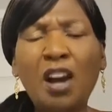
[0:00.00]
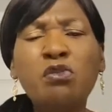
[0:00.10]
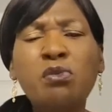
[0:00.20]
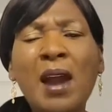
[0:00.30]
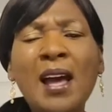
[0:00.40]

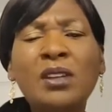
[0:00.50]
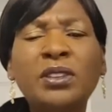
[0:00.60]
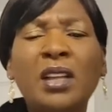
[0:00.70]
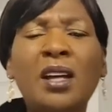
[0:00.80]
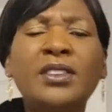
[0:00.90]

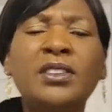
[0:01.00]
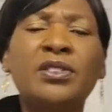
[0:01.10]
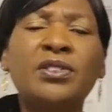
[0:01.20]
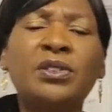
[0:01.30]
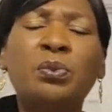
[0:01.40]
Arouse
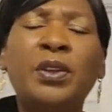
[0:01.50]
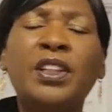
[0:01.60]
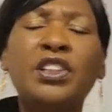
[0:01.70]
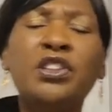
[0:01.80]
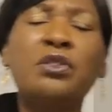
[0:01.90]
others with
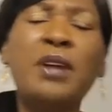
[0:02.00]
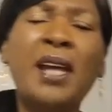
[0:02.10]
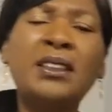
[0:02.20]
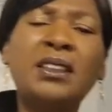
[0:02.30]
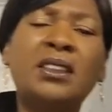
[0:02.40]
the
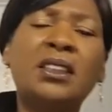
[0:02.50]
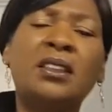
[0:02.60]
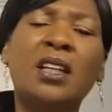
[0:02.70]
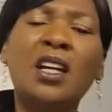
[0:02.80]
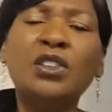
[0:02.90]

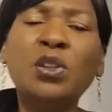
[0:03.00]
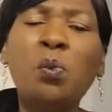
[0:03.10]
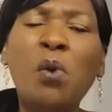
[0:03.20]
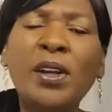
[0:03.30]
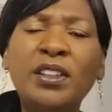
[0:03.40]
curiosity to
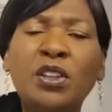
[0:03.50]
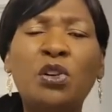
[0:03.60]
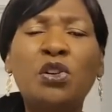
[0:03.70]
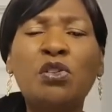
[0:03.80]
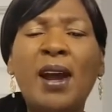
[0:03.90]
want to
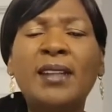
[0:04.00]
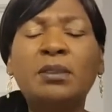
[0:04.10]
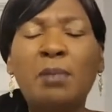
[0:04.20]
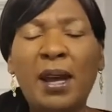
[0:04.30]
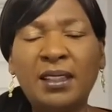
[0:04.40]
know
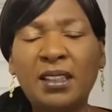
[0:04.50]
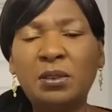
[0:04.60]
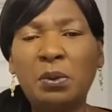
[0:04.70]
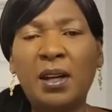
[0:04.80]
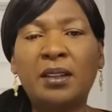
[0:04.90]
Christ by
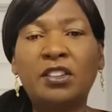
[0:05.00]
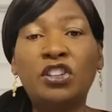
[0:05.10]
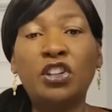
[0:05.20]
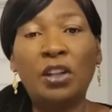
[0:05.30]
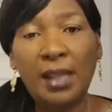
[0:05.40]
guess what?
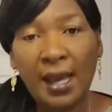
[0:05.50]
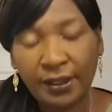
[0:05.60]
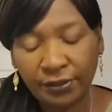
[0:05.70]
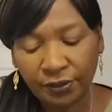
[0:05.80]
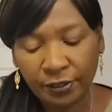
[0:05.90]
Your
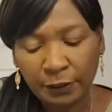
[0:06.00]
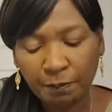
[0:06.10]
life